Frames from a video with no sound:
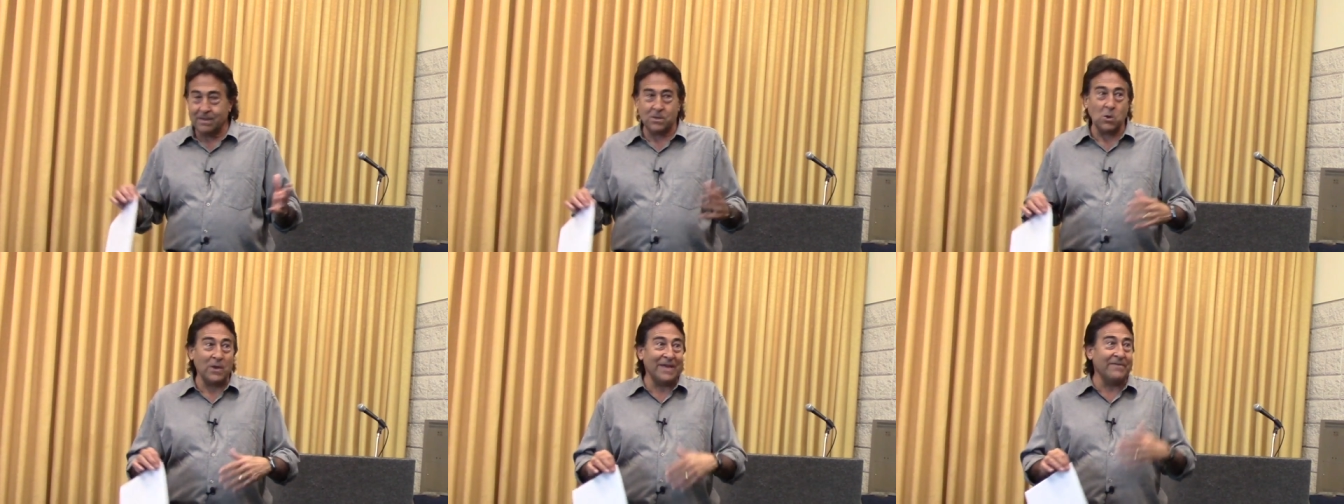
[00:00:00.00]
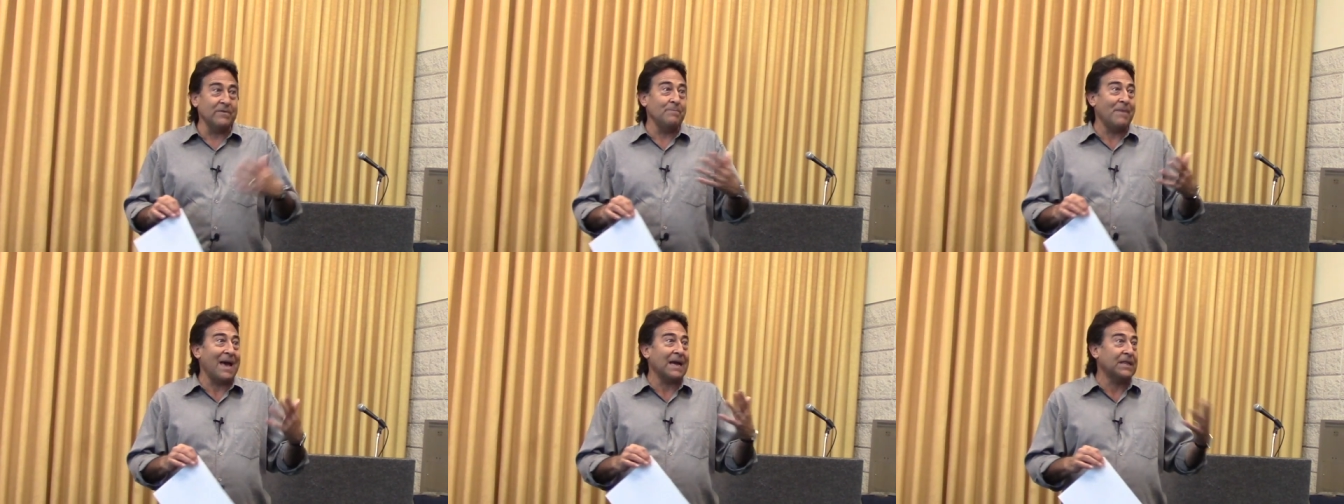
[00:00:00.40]
So
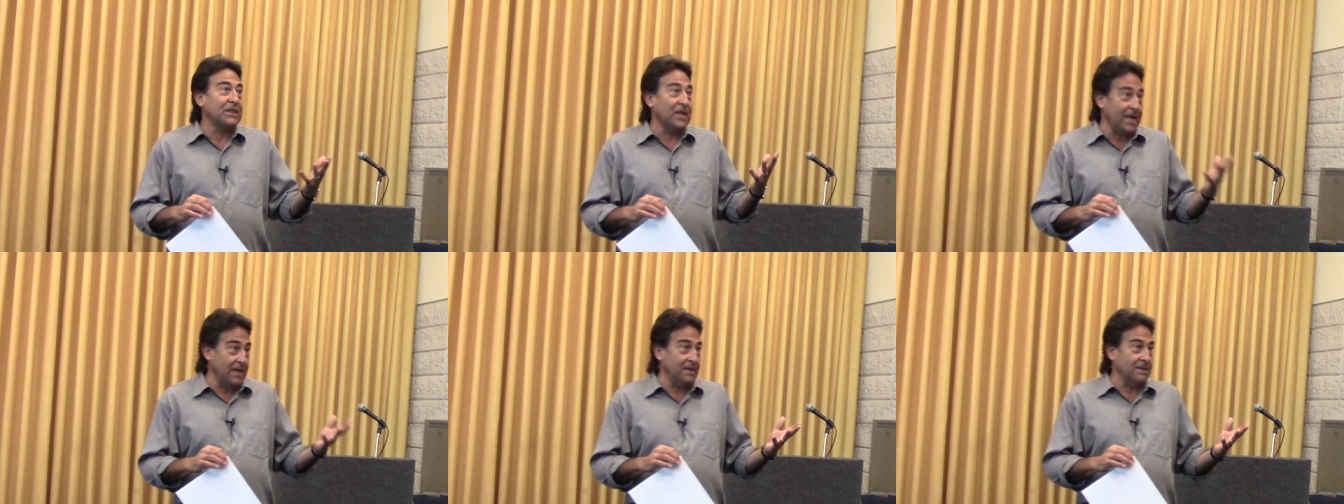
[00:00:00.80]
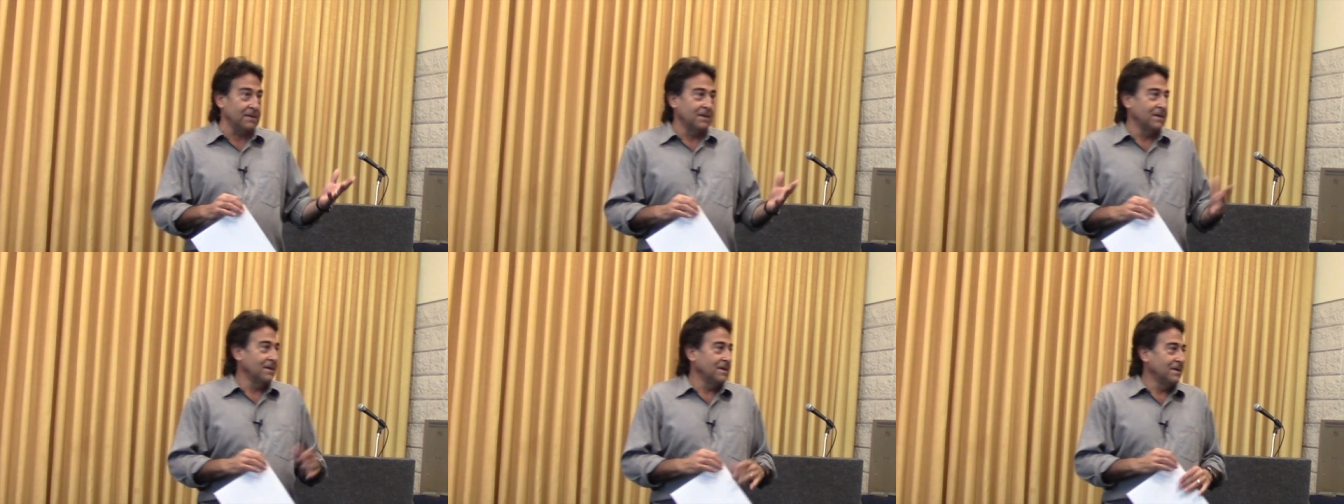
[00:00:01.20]
even back then,
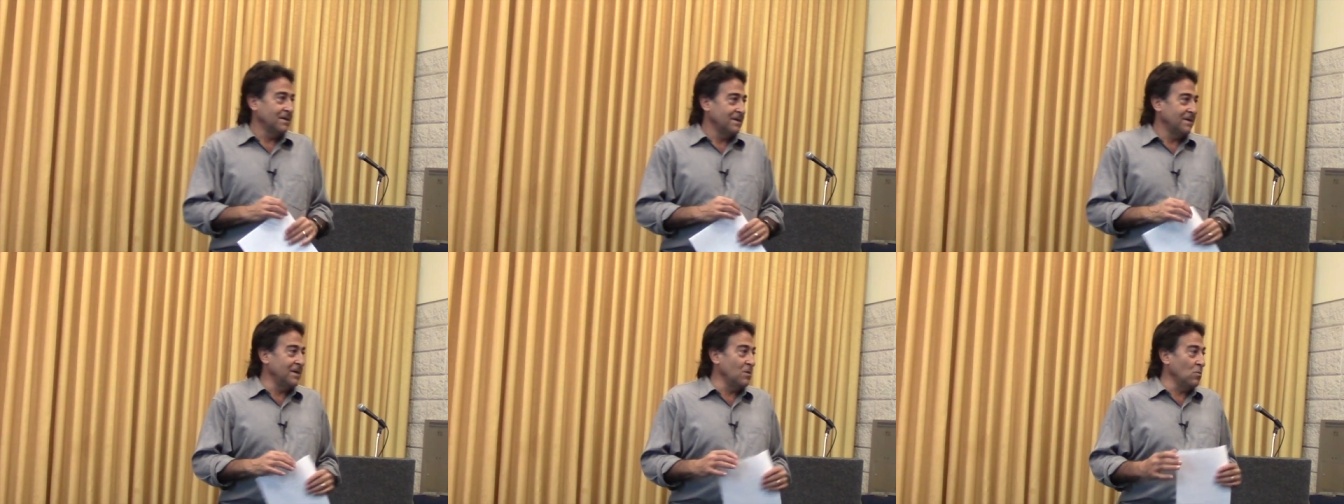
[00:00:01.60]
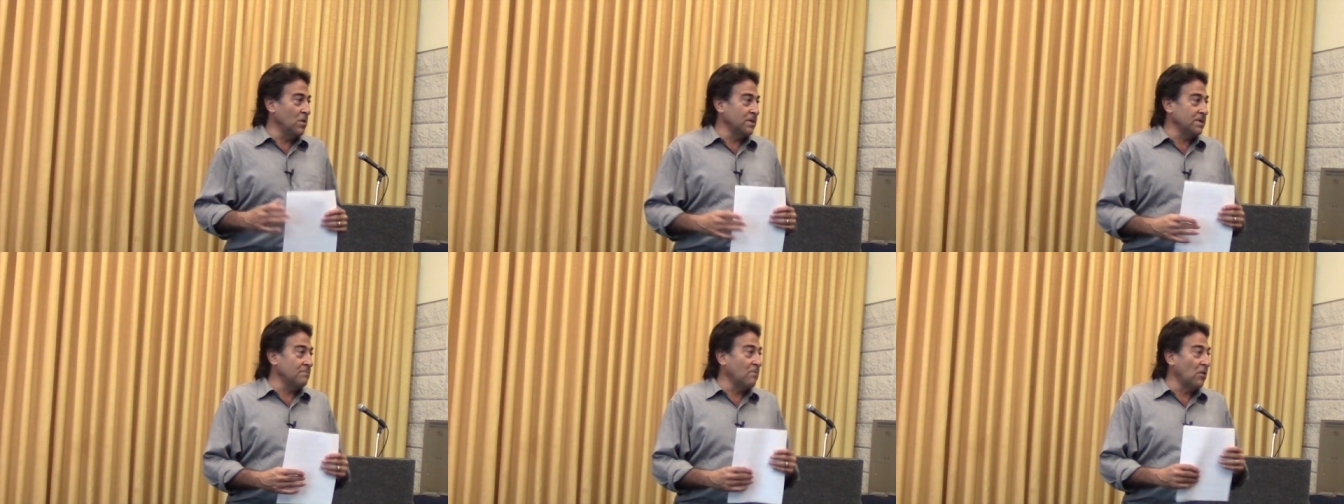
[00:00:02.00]
it
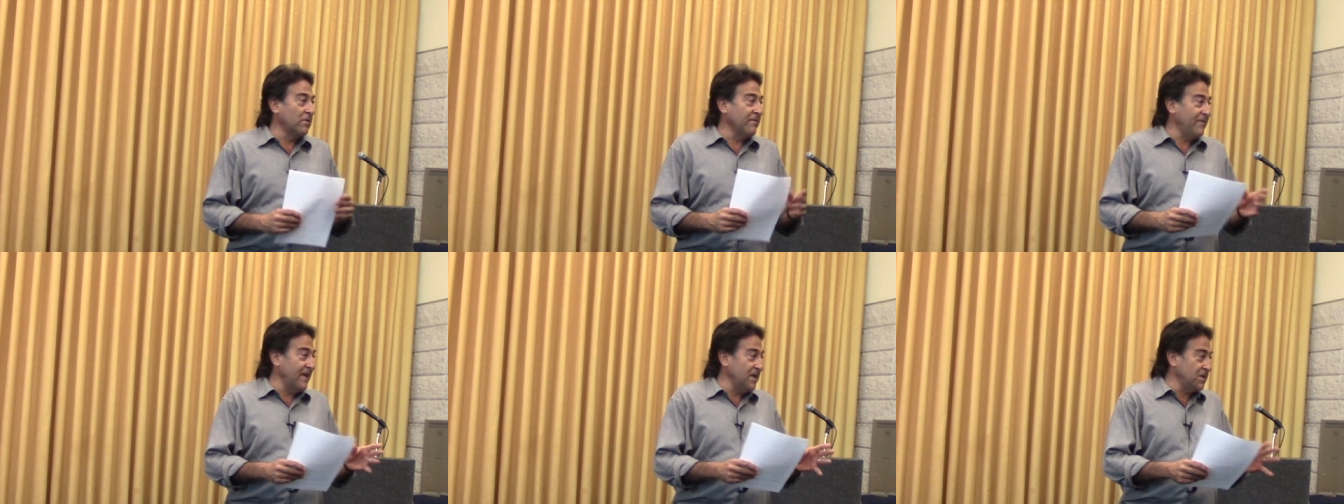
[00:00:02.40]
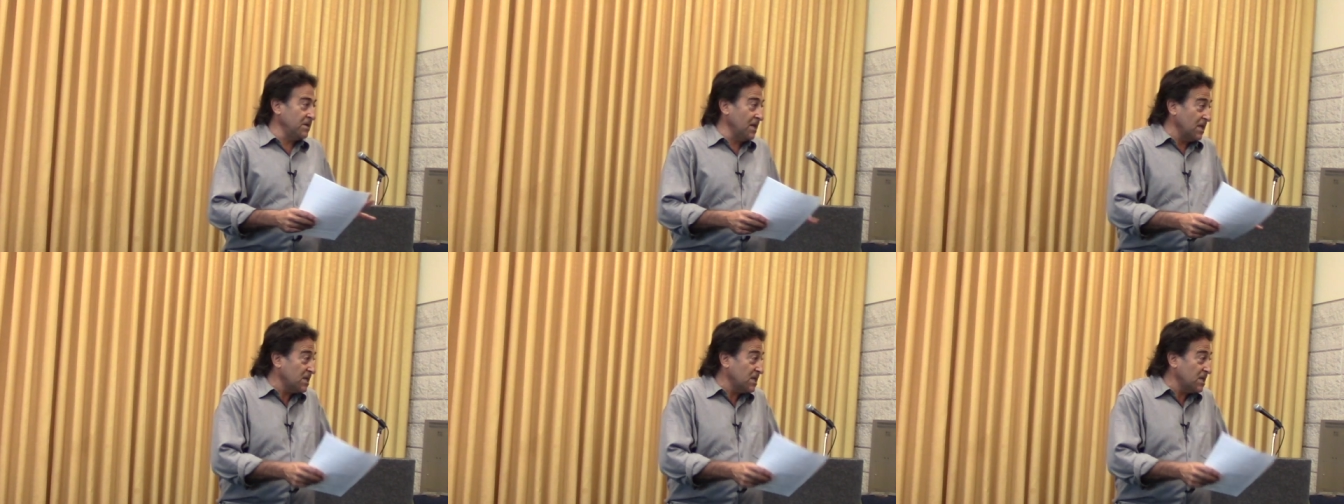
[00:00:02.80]
was a motivation.